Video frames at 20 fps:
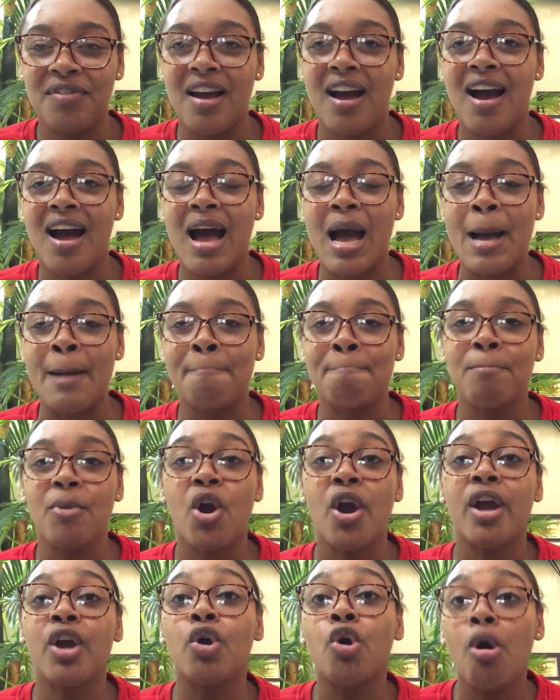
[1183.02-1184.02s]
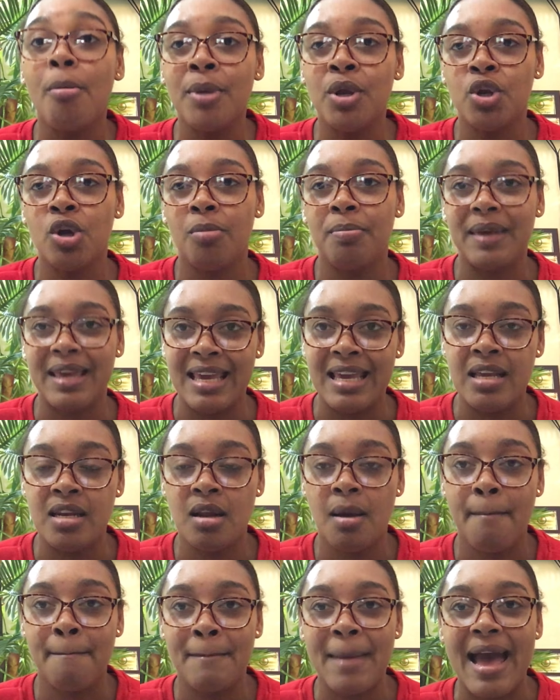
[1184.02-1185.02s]
are coming up
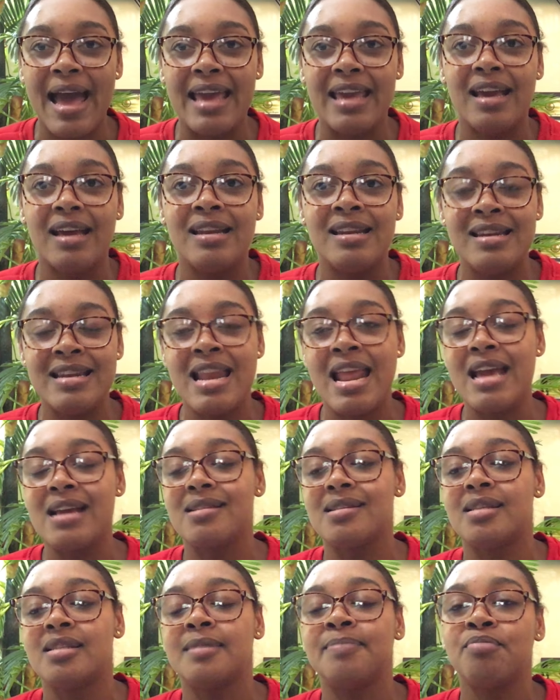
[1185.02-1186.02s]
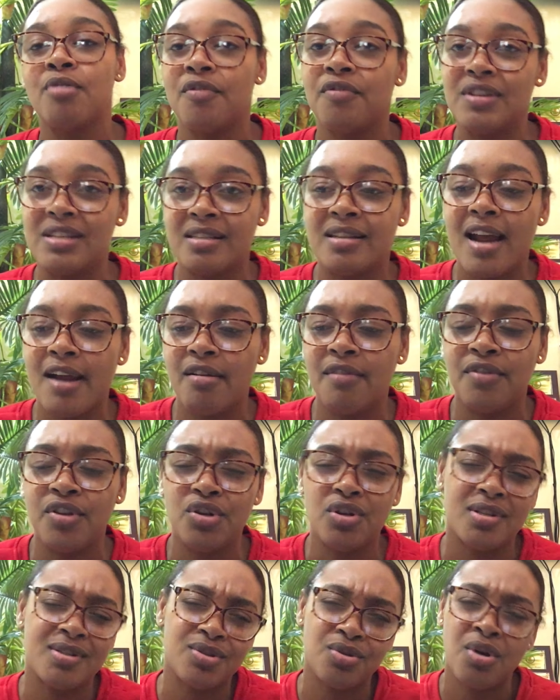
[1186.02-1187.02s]
in my next Prophecy Diary
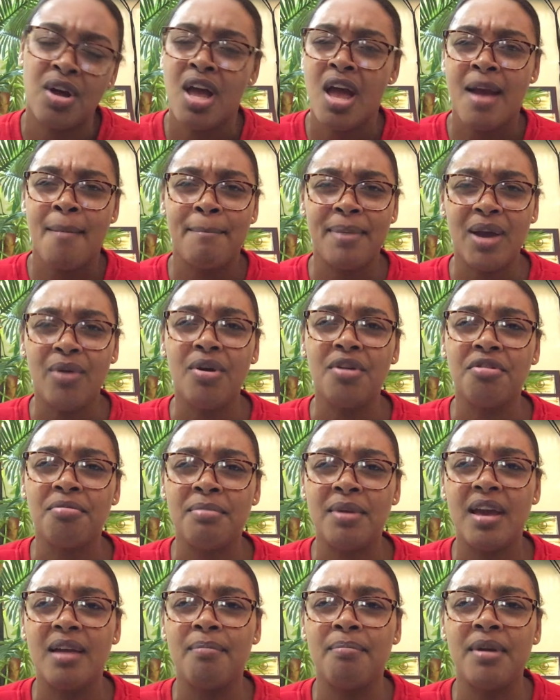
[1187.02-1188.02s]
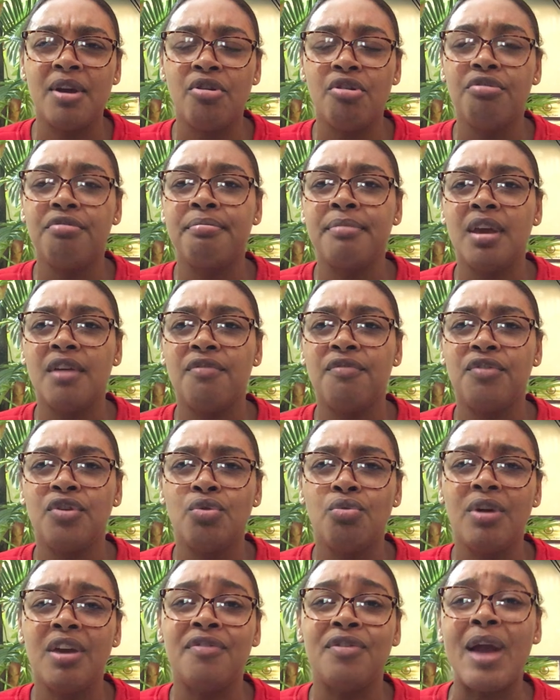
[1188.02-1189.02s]
video. So bear with me a
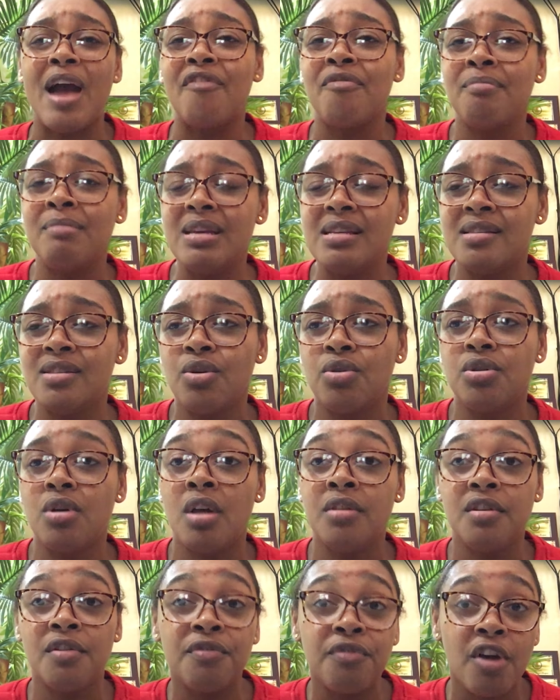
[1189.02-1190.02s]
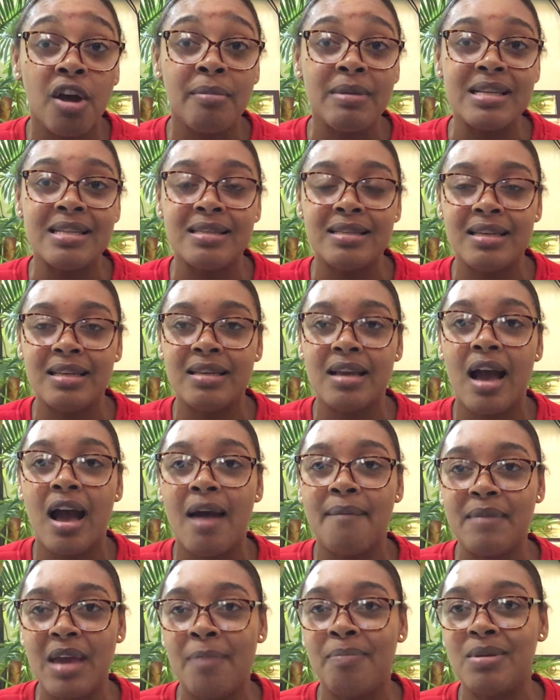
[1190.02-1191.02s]
few. If you have missed out on the pharmacy
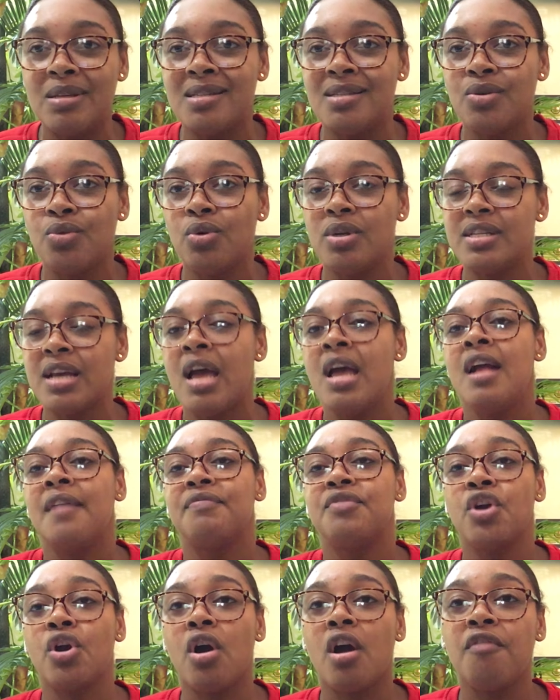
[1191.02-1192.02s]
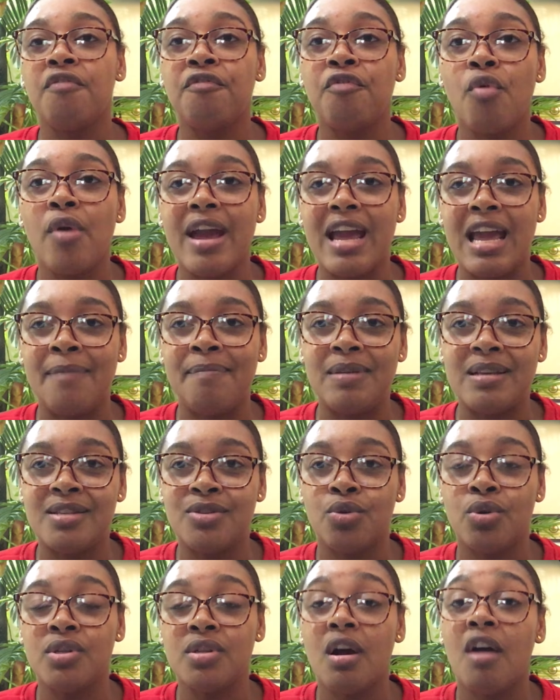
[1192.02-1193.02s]
episodes, there are 4
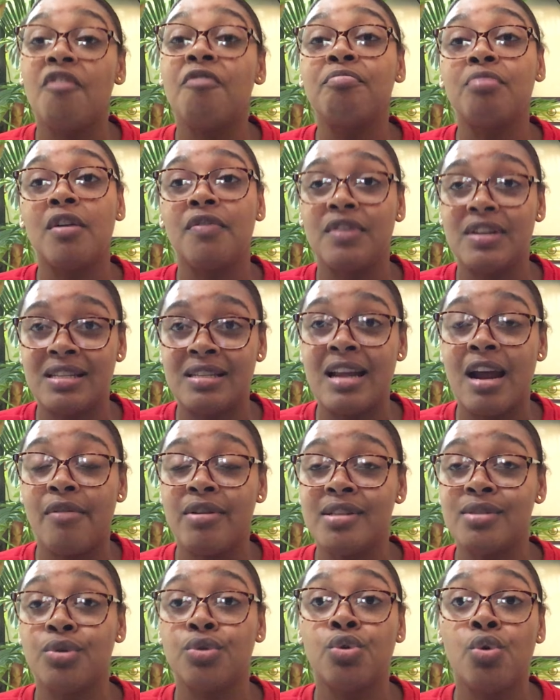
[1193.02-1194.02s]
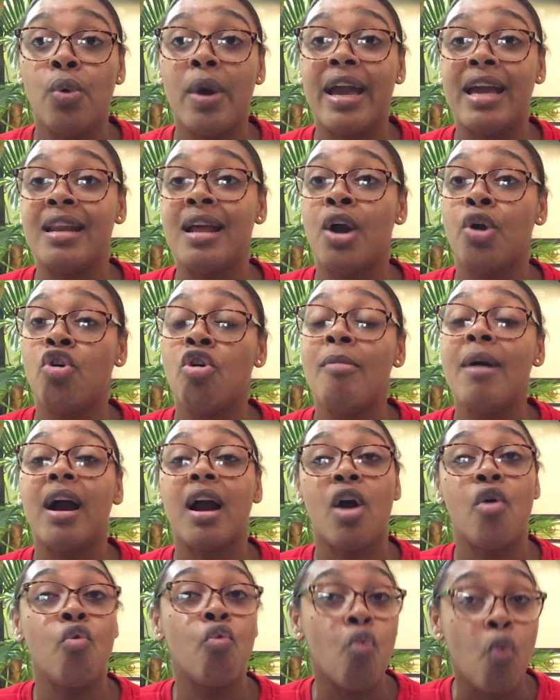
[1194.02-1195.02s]
episodes of Prophecy Diary, so go ahead and go back
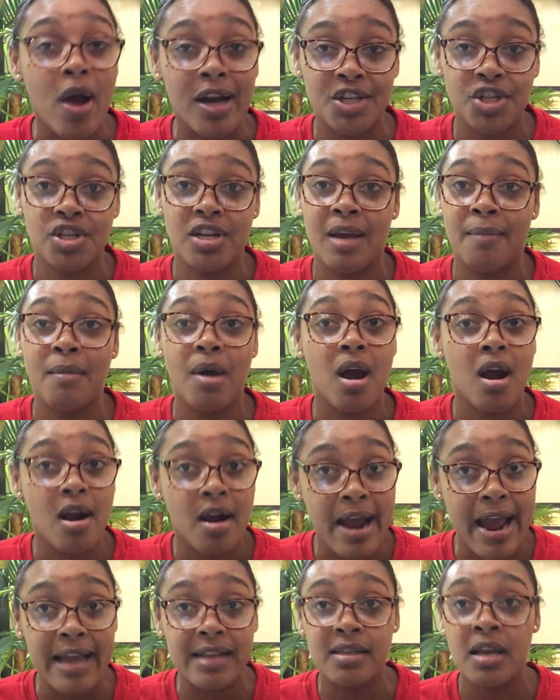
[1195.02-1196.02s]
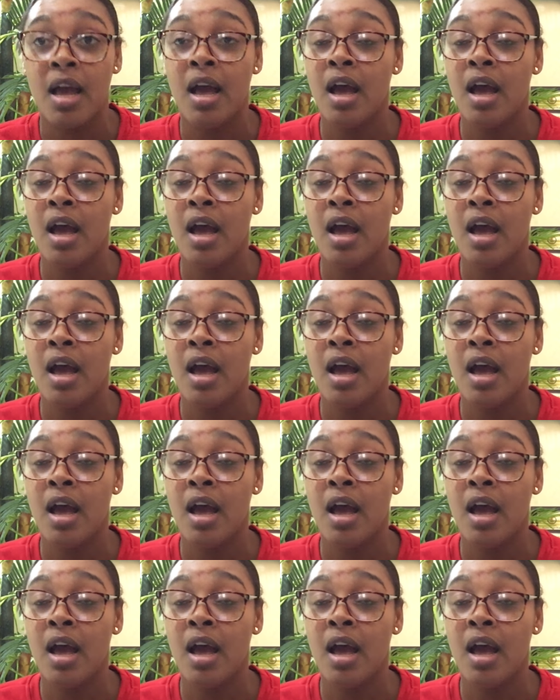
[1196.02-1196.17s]
and watch them, all right?